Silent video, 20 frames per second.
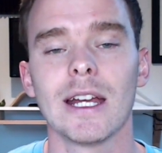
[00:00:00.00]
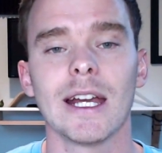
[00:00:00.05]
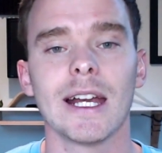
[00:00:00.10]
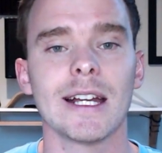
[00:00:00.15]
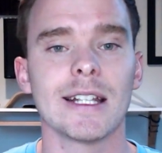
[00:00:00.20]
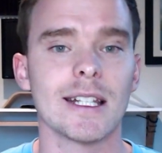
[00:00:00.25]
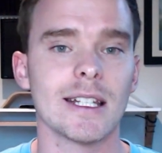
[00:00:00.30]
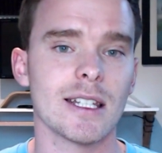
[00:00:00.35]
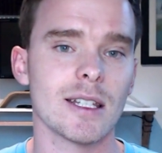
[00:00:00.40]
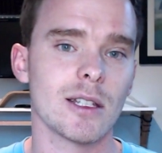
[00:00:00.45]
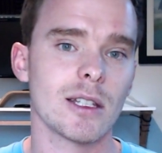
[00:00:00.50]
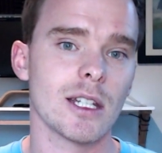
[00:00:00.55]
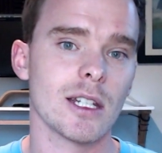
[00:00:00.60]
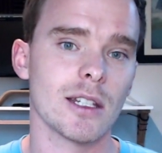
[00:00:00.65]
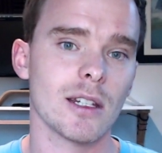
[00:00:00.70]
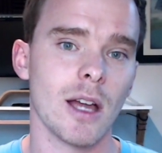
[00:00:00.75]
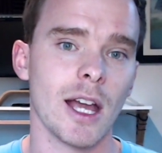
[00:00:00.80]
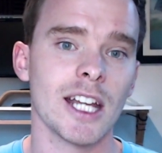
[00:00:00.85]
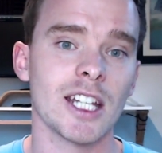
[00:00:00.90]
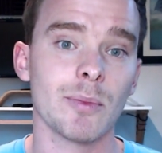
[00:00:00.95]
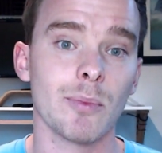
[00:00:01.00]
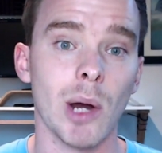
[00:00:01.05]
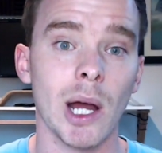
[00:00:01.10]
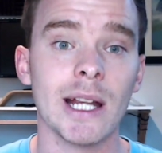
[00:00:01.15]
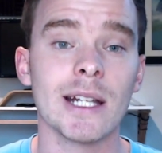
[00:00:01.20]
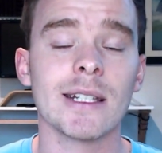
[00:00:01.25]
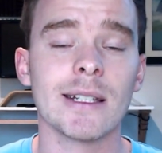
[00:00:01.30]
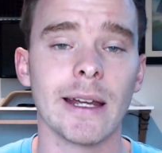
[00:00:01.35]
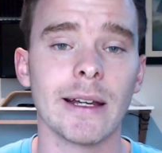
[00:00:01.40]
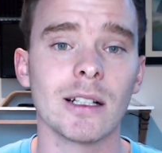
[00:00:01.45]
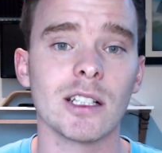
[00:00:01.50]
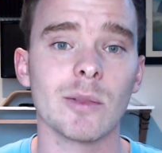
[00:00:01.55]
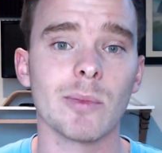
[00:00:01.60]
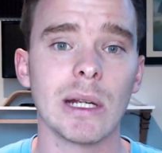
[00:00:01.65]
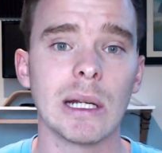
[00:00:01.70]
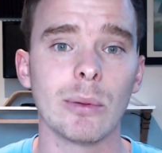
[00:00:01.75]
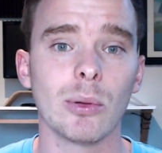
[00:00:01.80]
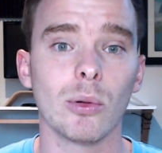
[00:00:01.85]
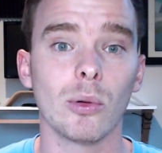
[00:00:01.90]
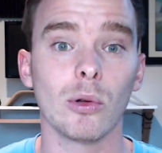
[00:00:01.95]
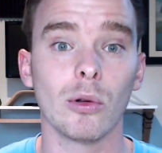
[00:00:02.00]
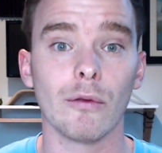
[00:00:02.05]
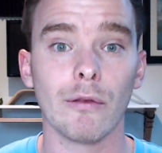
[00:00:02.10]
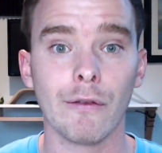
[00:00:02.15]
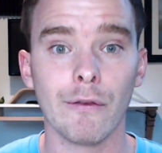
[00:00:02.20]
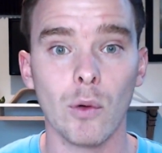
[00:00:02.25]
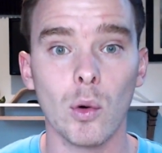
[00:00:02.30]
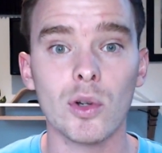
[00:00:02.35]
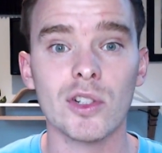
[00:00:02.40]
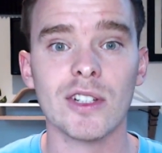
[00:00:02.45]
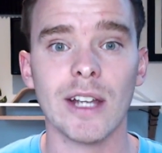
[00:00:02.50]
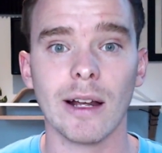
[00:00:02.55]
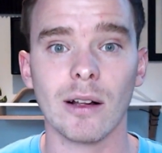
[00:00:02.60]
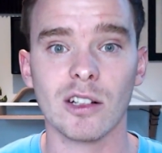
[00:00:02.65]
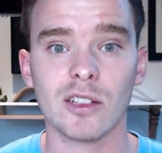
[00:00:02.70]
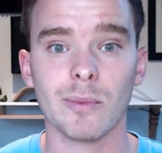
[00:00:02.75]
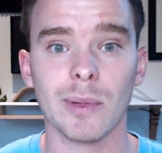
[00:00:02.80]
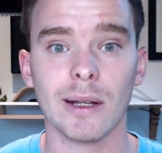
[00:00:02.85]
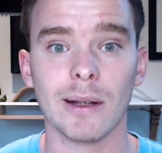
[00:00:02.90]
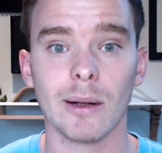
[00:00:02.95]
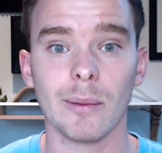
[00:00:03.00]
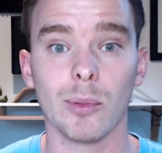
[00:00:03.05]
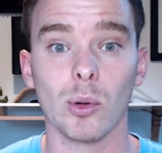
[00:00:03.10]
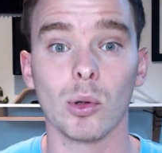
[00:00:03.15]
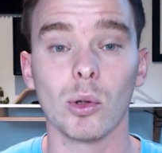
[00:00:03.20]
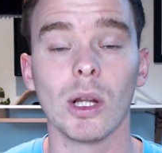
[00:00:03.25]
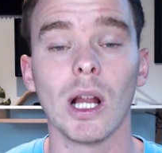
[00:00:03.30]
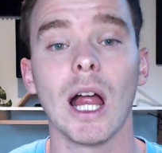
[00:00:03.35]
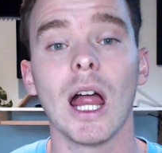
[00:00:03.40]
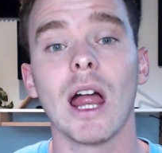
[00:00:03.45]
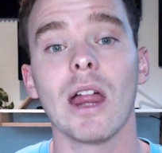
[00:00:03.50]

is it's designed by salespeople for salespeople